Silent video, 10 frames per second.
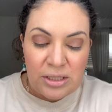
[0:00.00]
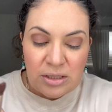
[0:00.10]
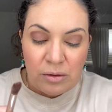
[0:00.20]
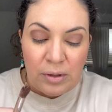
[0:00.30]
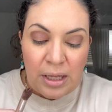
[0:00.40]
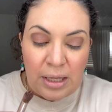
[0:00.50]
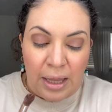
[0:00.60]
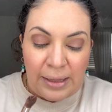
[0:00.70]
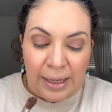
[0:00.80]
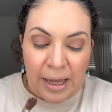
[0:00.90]
So
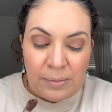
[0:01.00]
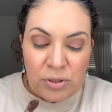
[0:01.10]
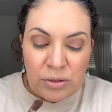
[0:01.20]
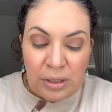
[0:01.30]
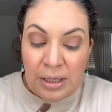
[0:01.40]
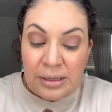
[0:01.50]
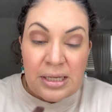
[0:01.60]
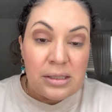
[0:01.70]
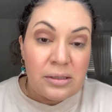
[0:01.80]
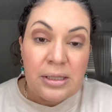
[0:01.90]
like
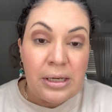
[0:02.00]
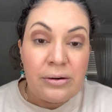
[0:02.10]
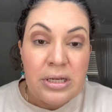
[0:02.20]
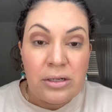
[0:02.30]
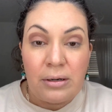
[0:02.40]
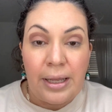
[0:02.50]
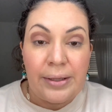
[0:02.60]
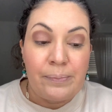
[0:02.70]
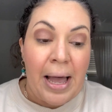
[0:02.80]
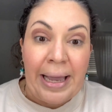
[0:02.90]
these theories are like
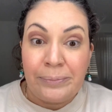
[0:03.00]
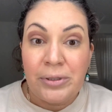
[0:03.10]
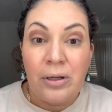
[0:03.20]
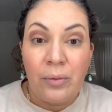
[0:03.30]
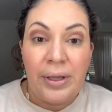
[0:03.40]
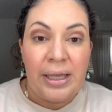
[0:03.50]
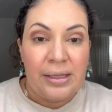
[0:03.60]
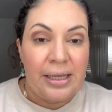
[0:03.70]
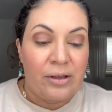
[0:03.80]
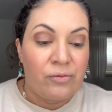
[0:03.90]
mind-blowing and
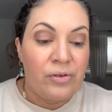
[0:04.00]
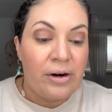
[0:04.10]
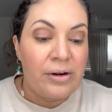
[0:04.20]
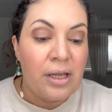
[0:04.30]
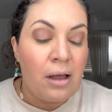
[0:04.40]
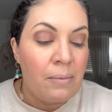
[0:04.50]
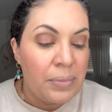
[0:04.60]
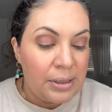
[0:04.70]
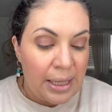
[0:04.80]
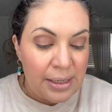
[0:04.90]
like very
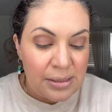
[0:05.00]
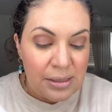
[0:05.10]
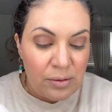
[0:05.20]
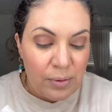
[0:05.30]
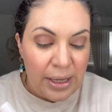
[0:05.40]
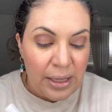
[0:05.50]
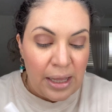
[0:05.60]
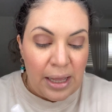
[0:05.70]
complex in a way.